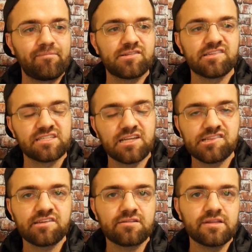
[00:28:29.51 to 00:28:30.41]

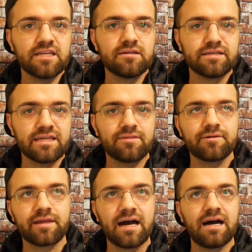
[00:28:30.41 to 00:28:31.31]
statistically
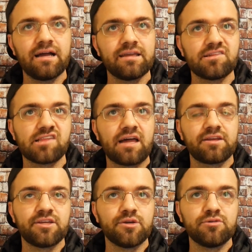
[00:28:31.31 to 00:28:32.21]
neither guy is at
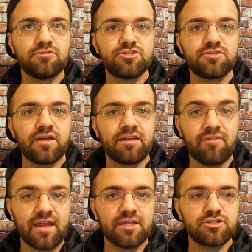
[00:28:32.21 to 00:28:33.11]
a huge
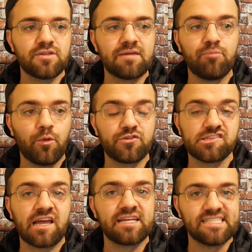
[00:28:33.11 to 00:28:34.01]
advantage, they both
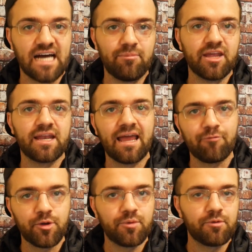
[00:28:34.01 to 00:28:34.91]
just kind of dominate
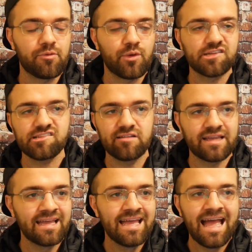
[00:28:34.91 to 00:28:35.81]
everyone with
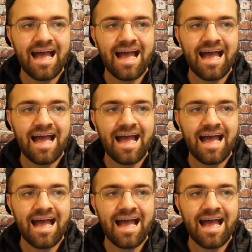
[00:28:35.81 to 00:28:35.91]
wrestling.